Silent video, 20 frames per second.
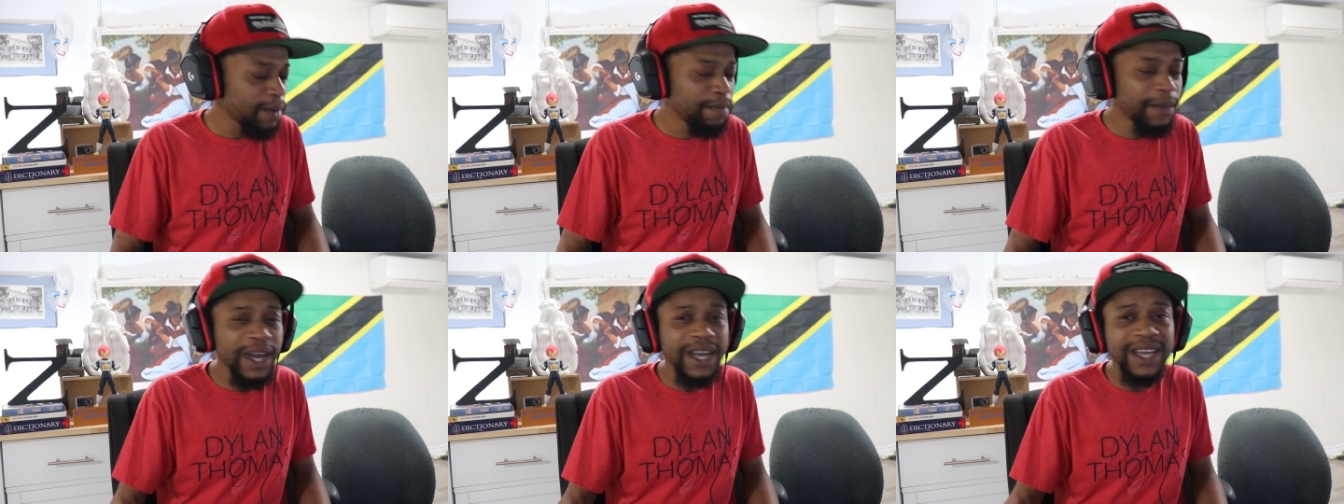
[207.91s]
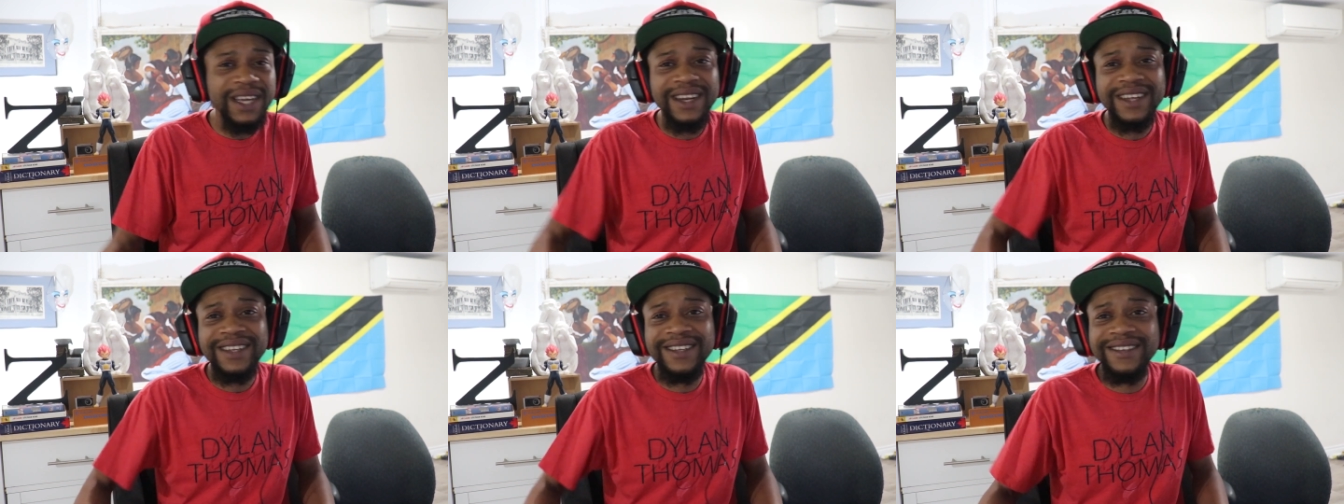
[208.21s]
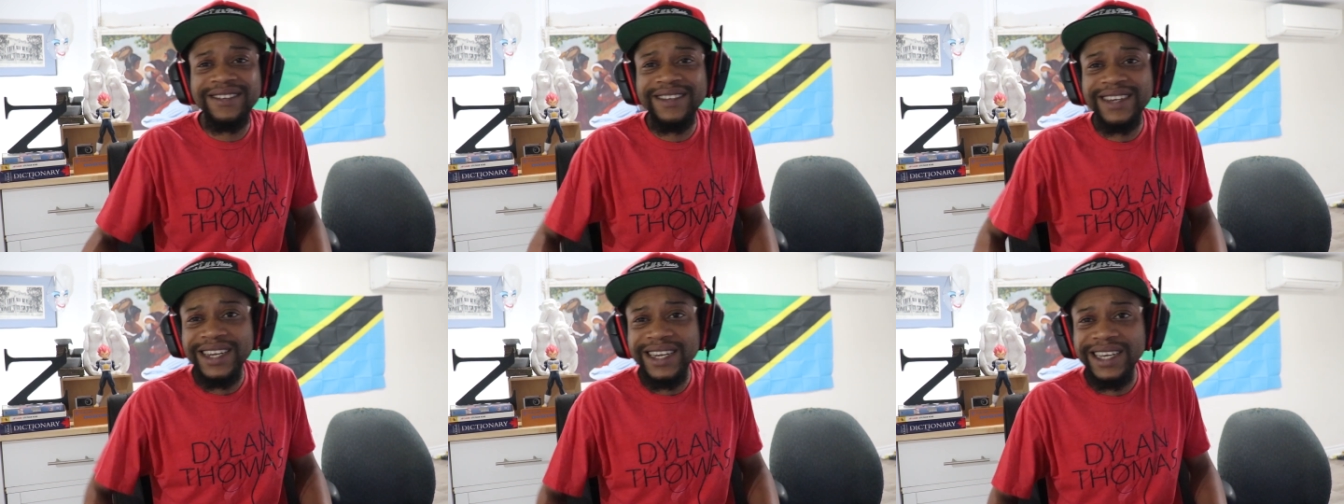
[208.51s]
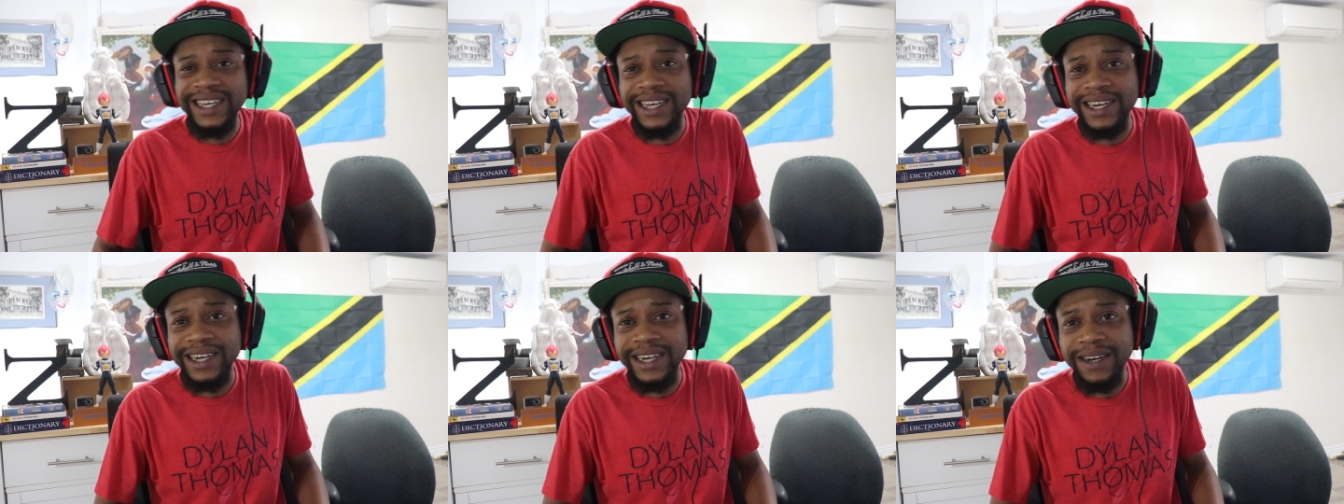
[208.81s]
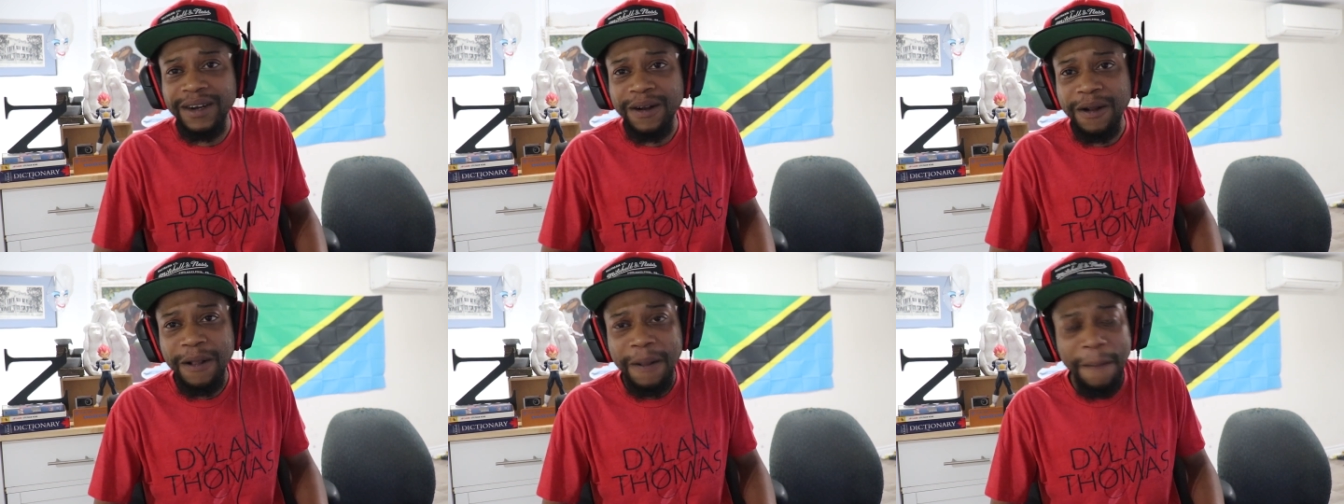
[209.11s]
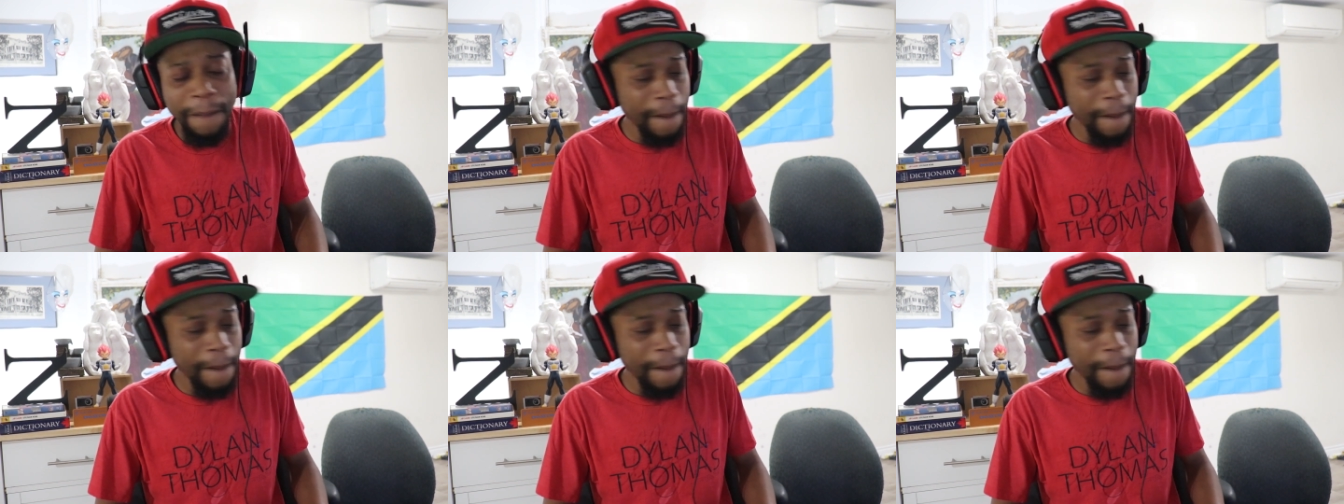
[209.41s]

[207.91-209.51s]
I'm not gonna sit here